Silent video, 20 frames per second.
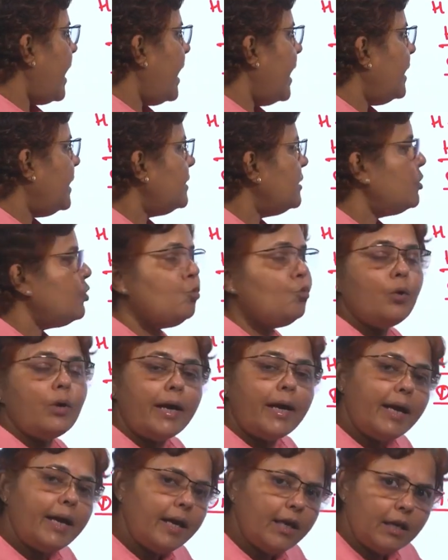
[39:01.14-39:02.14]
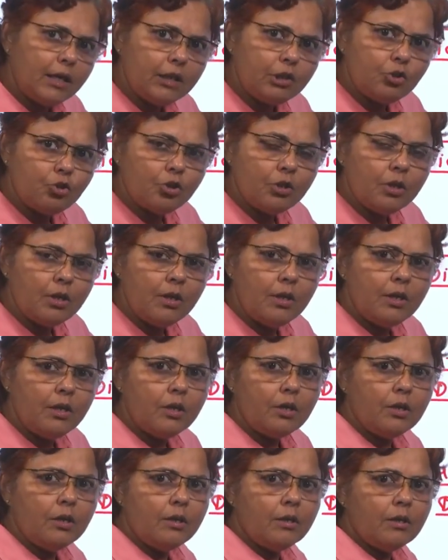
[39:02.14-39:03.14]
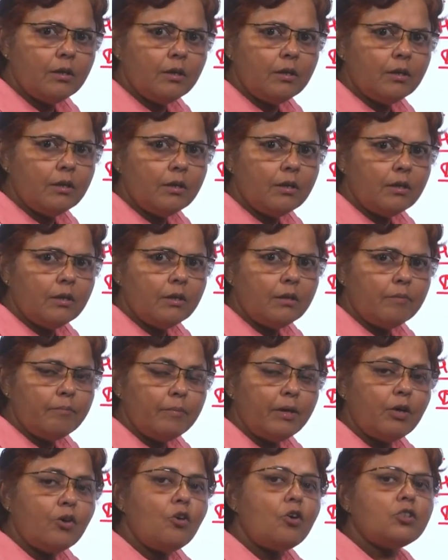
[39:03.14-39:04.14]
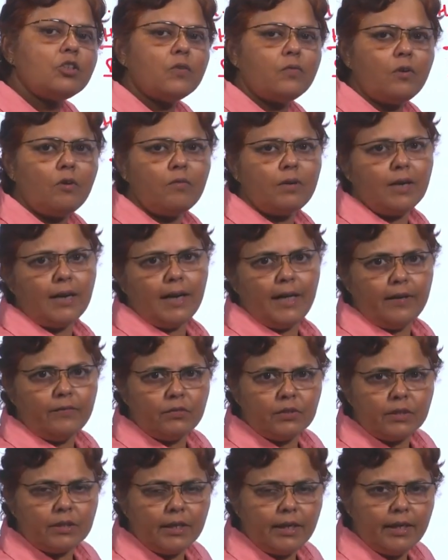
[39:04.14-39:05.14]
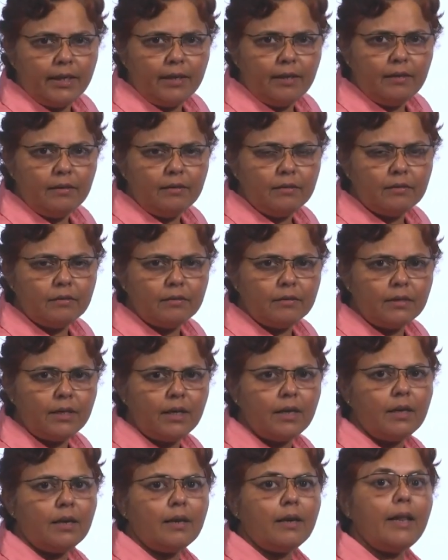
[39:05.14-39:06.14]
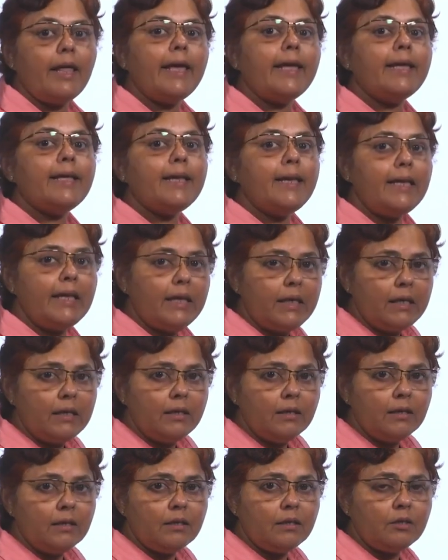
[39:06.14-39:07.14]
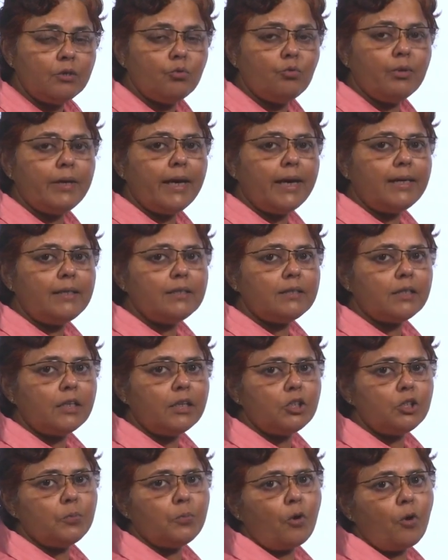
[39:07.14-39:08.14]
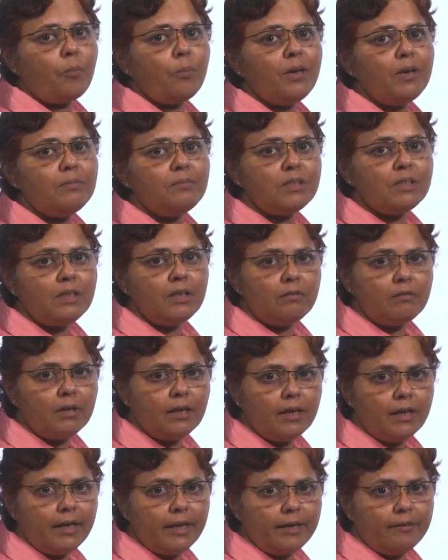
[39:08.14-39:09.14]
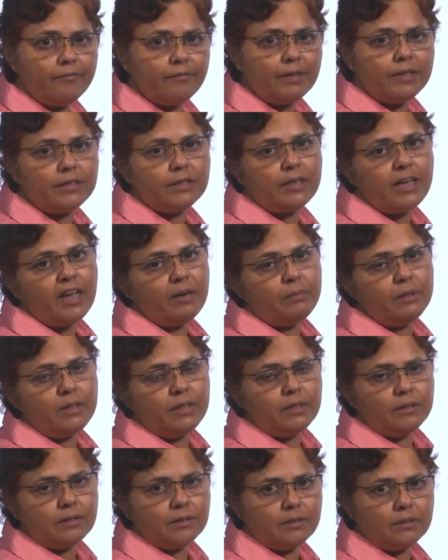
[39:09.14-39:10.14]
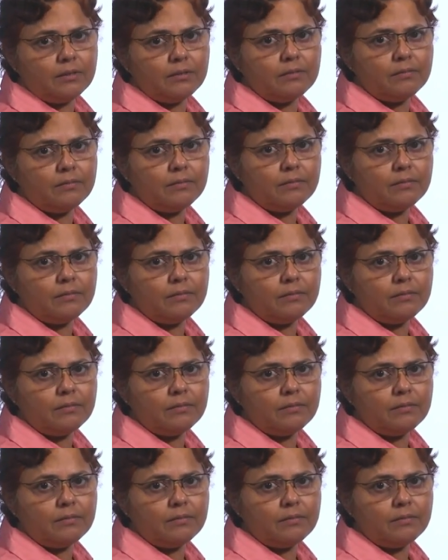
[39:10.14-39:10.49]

as you age, because of our lifestyle, there are likely to get such problems in our life as diabetes.